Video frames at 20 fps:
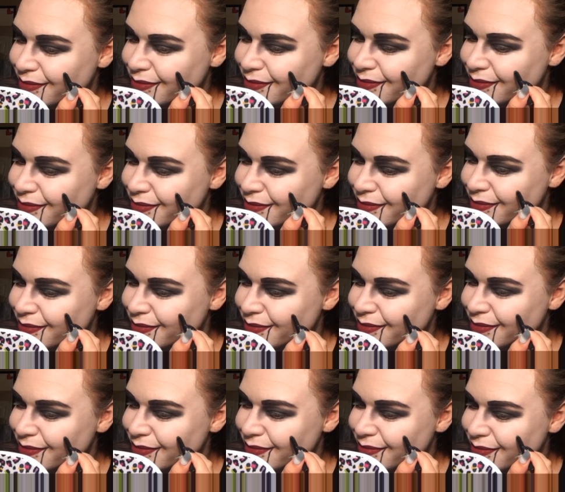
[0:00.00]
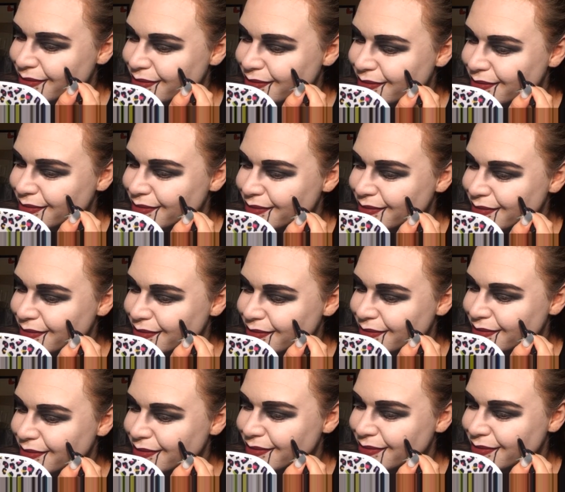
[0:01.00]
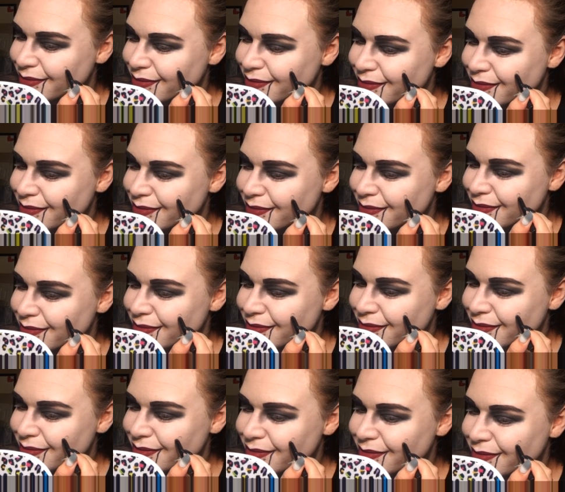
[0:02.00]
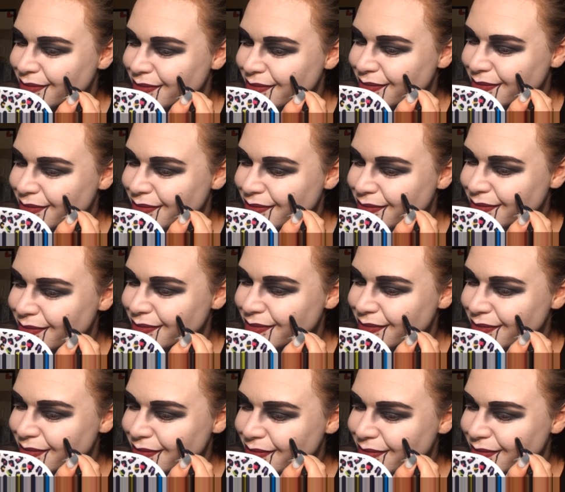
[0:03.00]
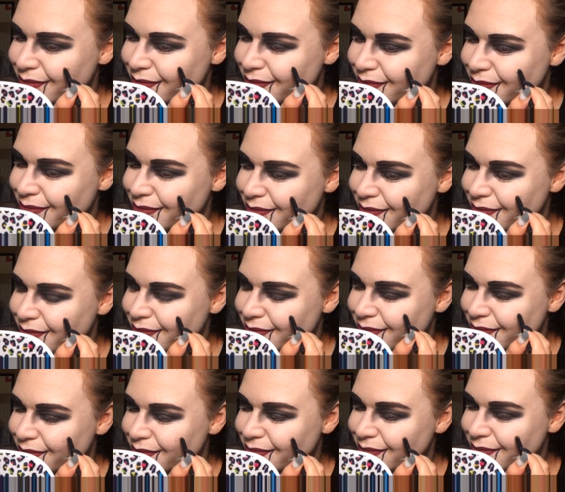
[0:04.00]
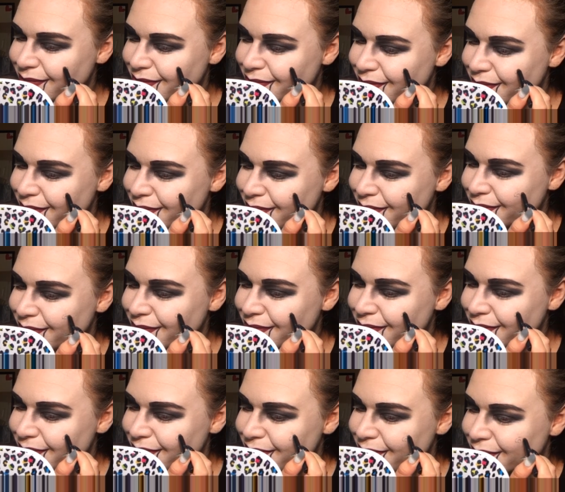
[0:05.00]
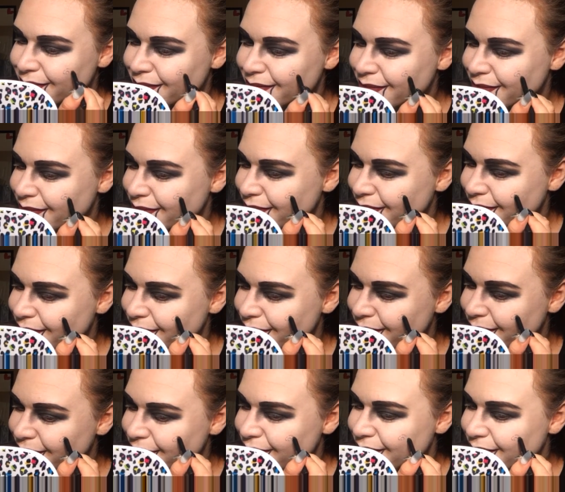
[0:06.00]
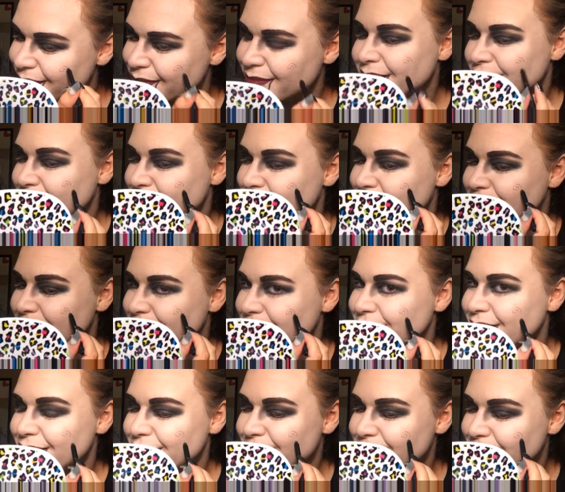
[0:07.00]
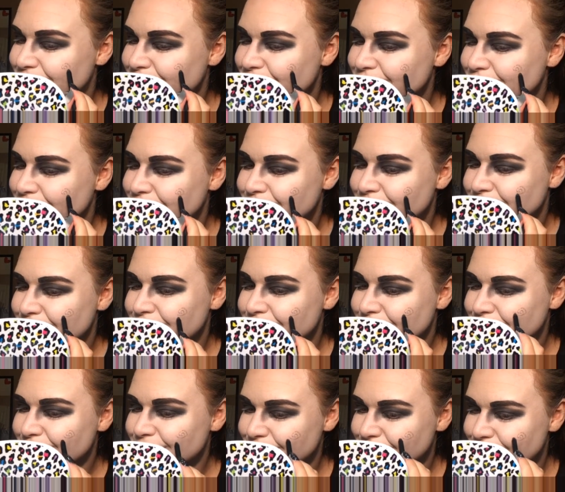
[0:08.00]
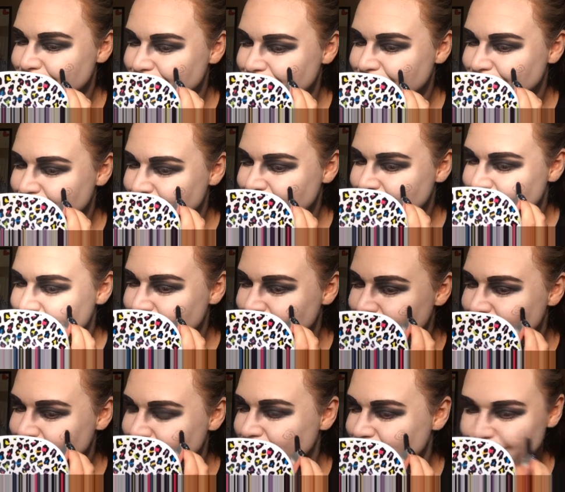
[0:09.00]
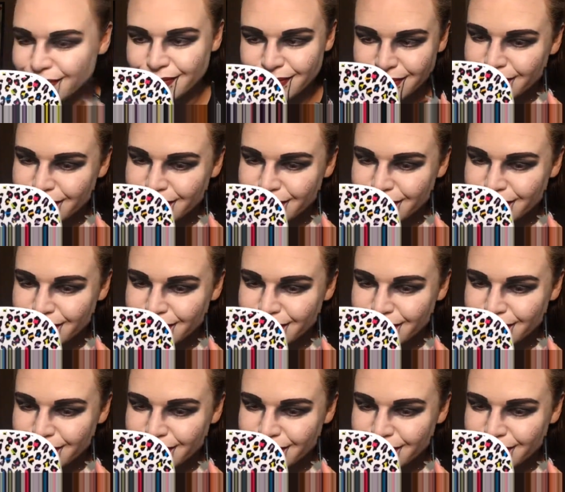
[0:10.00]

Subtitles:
I actually messed up and I ended up having to wipe it off and start all over, which you would never know, but that's why I think it's good to like stencil out things